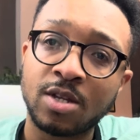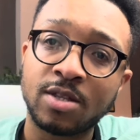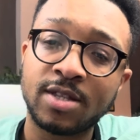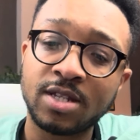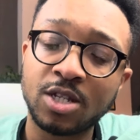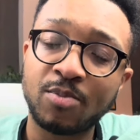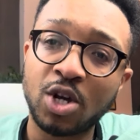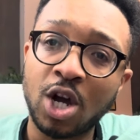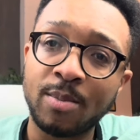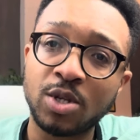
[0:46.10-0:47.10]
This is
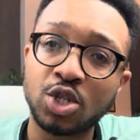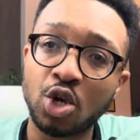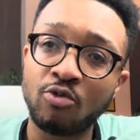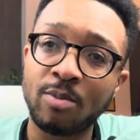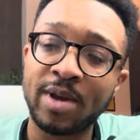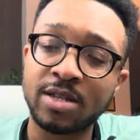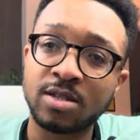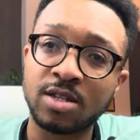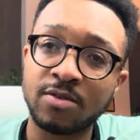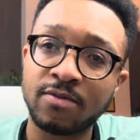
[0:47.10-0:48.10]
becoming so
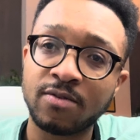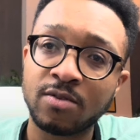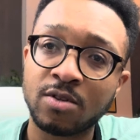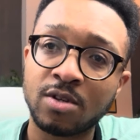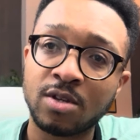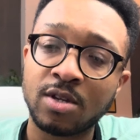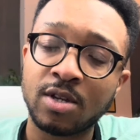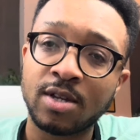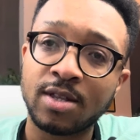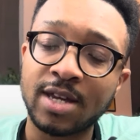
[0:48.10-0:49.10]
repetitive
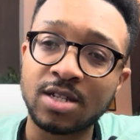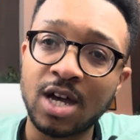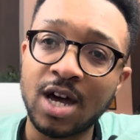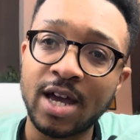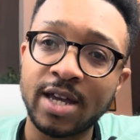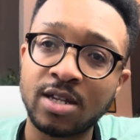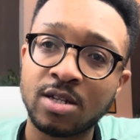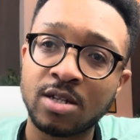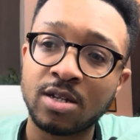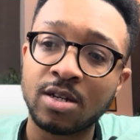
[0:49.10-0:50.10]
that I
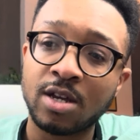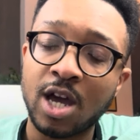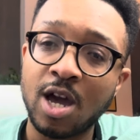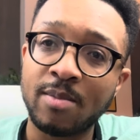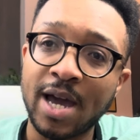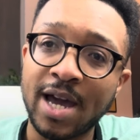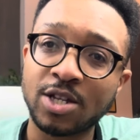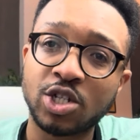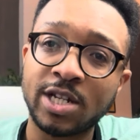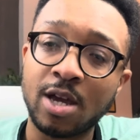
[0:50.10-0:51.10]
am
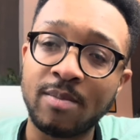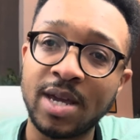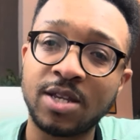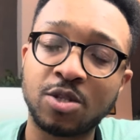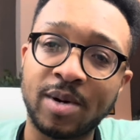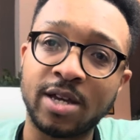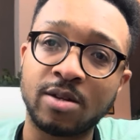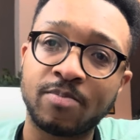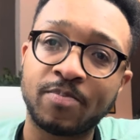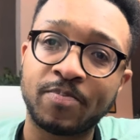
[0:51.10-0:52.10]
actually amazed by it.
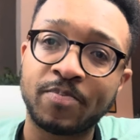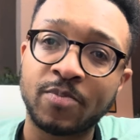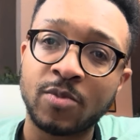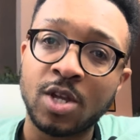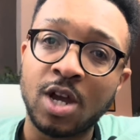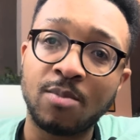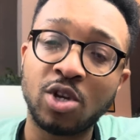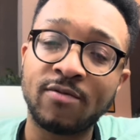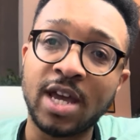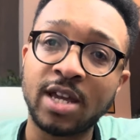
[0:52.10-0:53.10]
I'm not
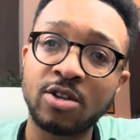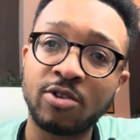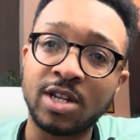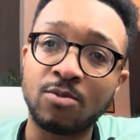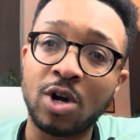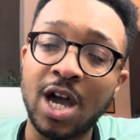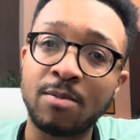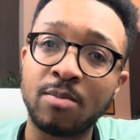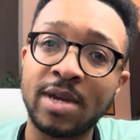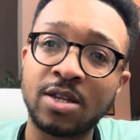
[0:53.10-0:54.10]
even angry anymore. I'm
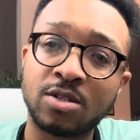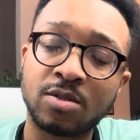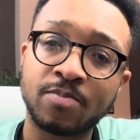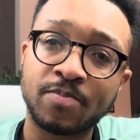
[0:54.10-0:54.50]
amazed.